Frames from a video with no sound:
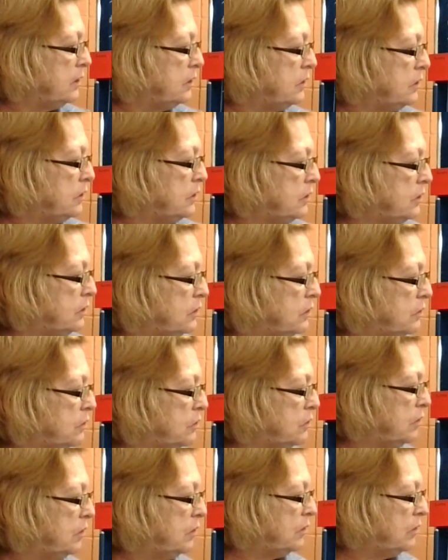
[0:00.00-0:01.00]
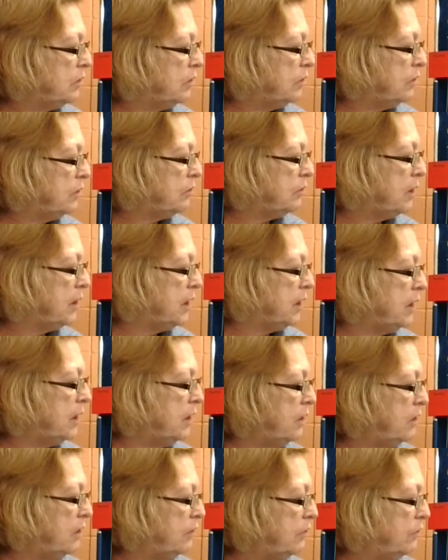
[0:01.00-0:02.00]
2, 3,
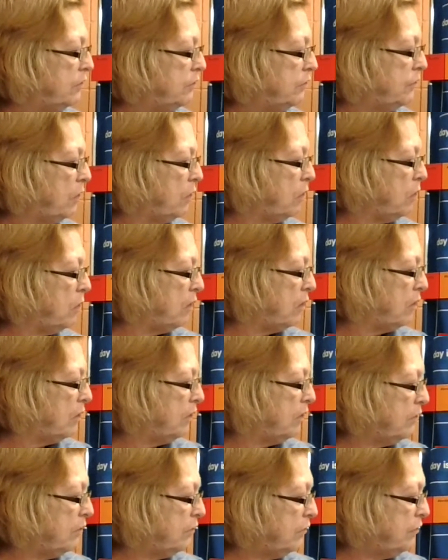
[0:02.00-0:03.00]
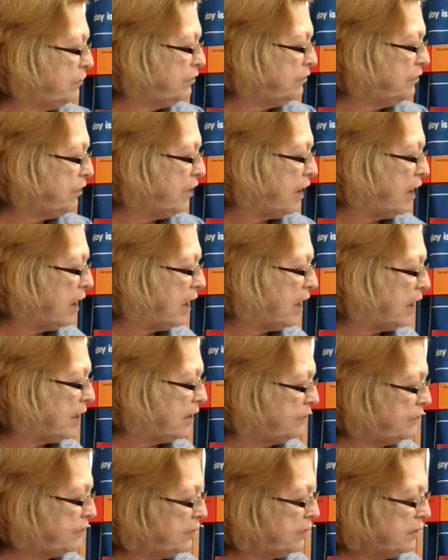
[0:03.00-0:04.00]
4,
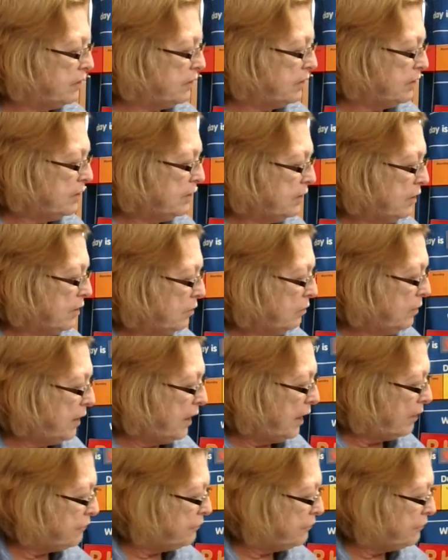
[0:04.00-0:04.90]
5. We have